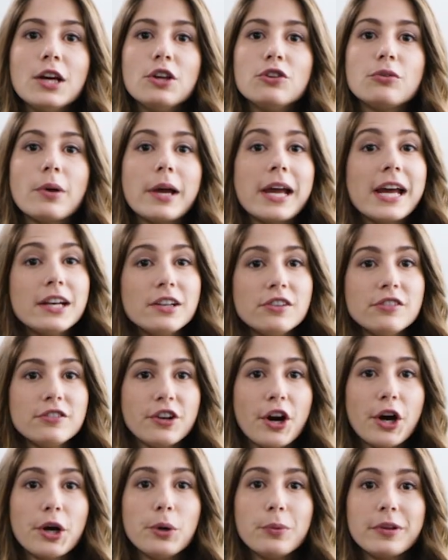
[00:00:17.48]
So I'm going to
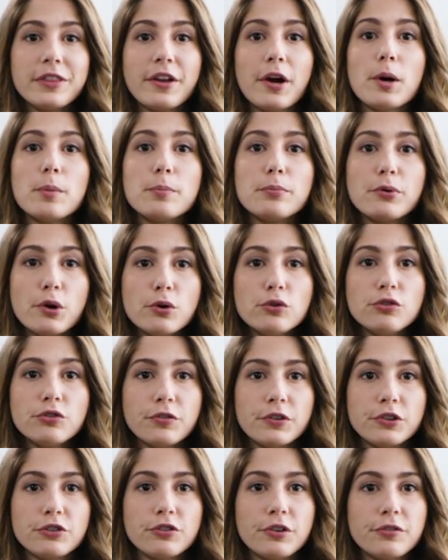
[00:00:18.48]
start with our approach
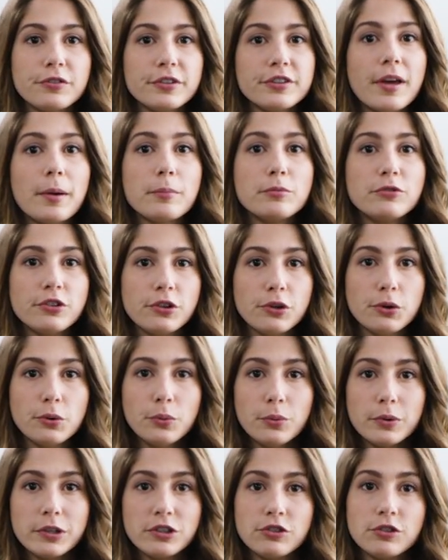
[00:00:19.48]
for Surface Hub
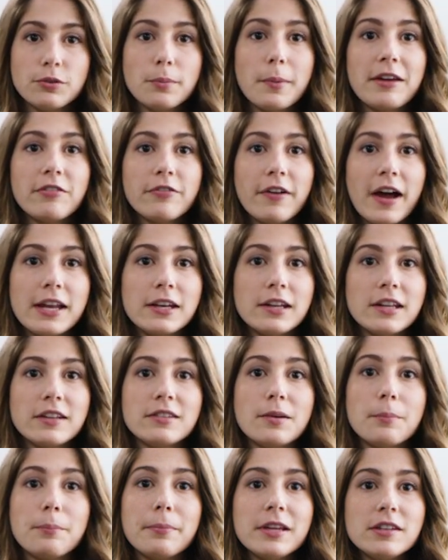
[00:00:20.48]
2, which you may find
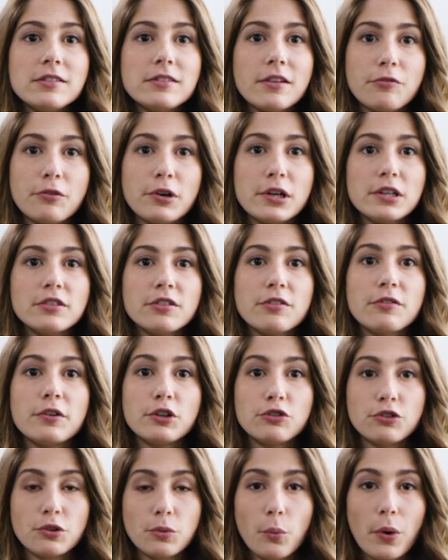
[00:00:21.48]
is a bit different to
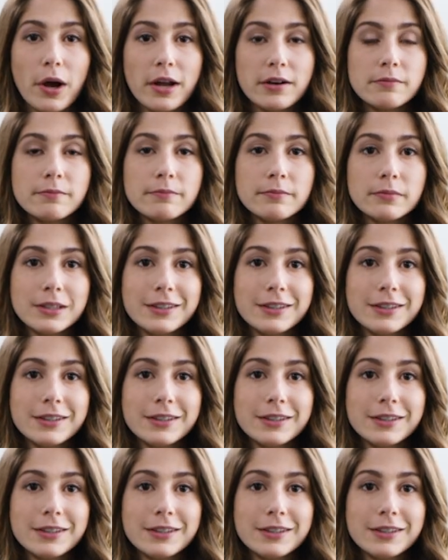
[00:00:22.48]
version 1.